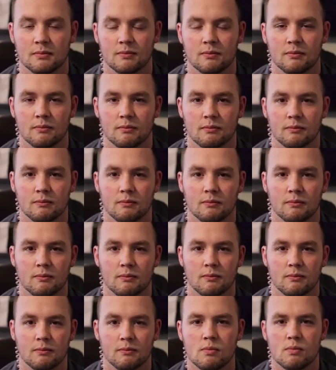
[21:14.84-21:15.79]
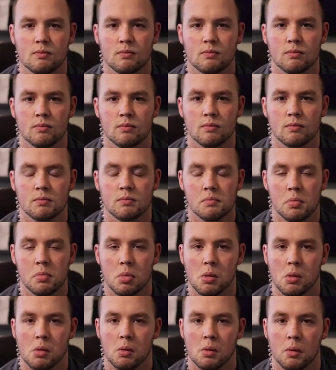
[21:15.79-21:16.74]

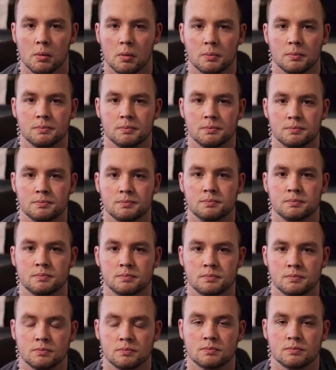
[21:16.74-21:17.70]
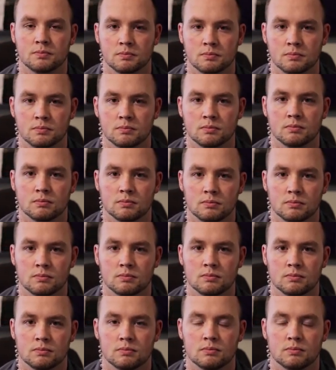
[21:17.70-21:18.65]

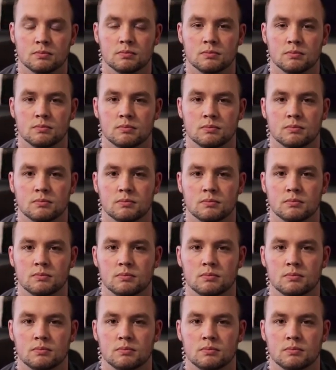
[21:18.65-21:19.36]
[no speech]